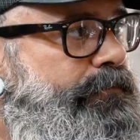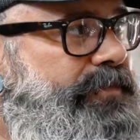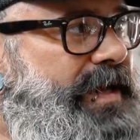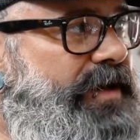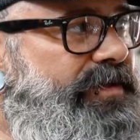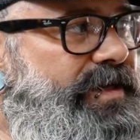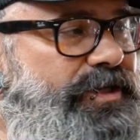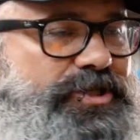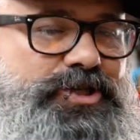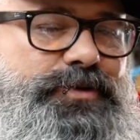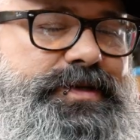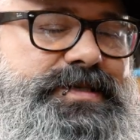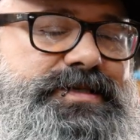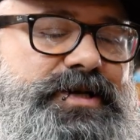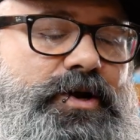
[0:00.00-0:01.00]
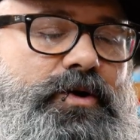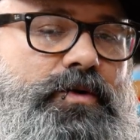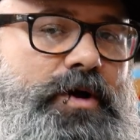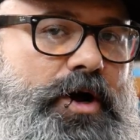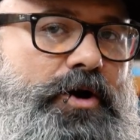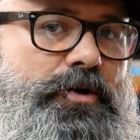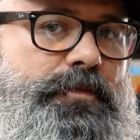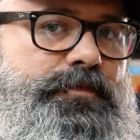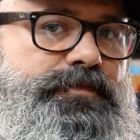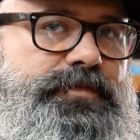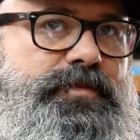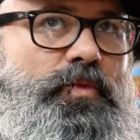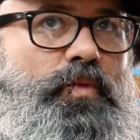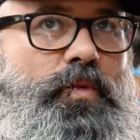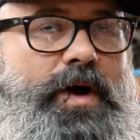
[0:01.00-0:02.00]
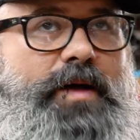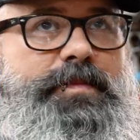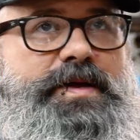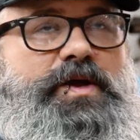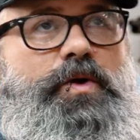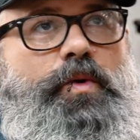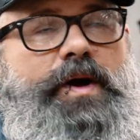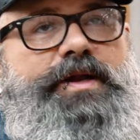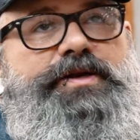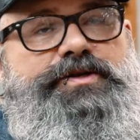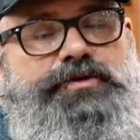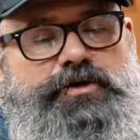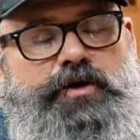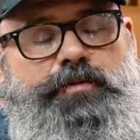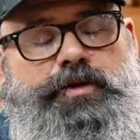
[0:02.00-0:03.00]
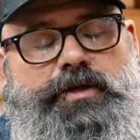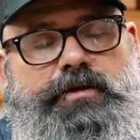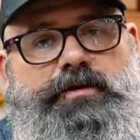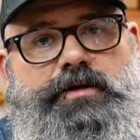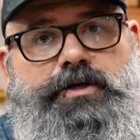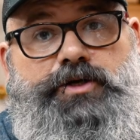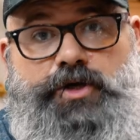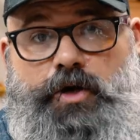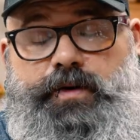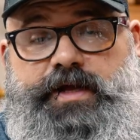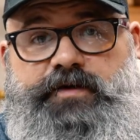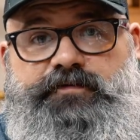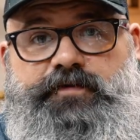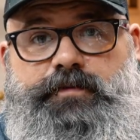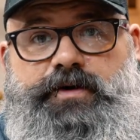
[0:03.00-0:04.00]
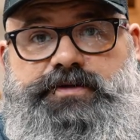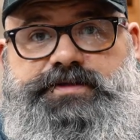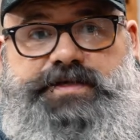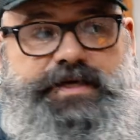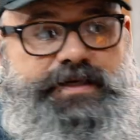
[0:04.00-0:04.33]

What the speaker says: Now, the issue is that chrome, while being quite a durable coating for most